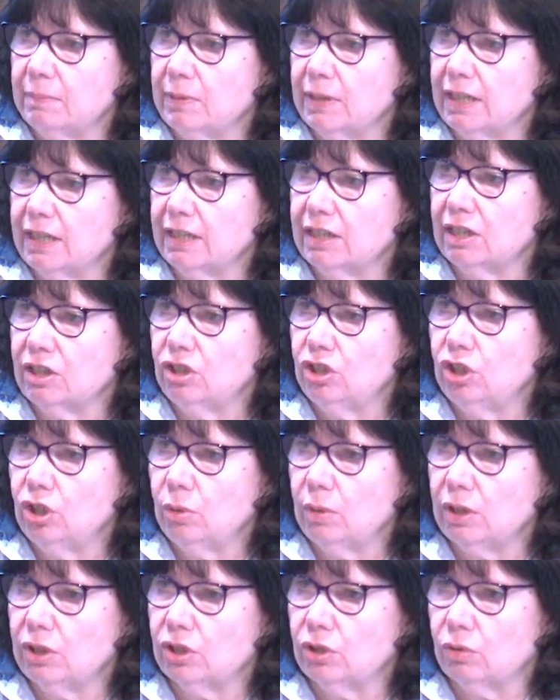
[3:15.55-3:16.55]
Because the
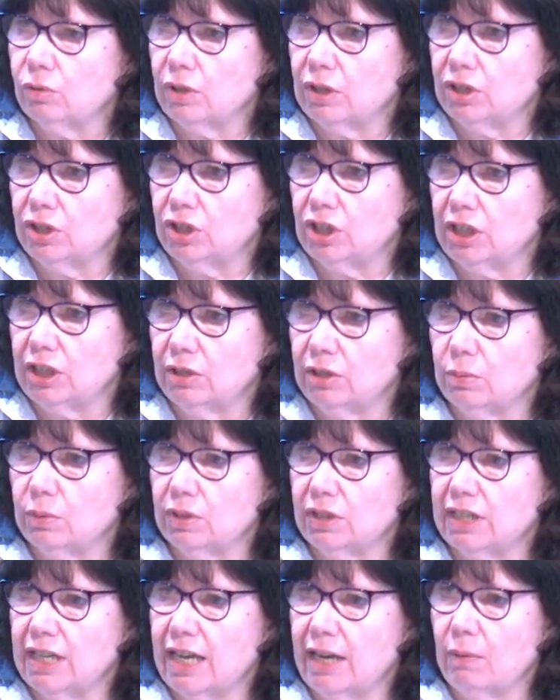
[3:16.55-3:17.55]
Jewish Christians were
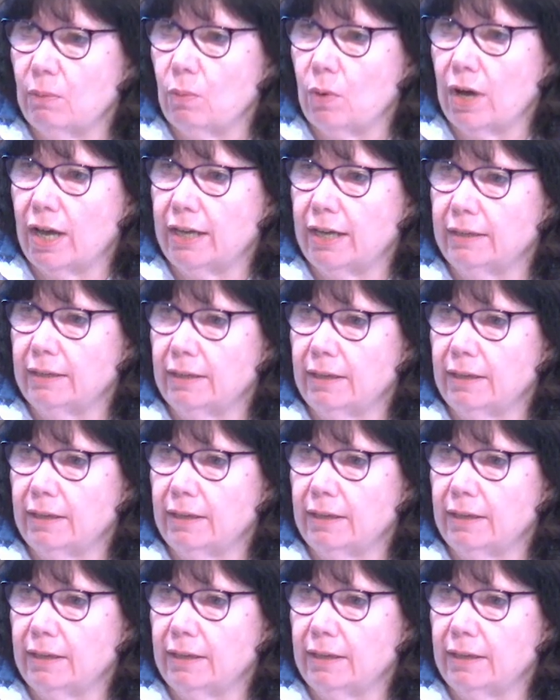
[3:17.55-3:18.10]
saying what?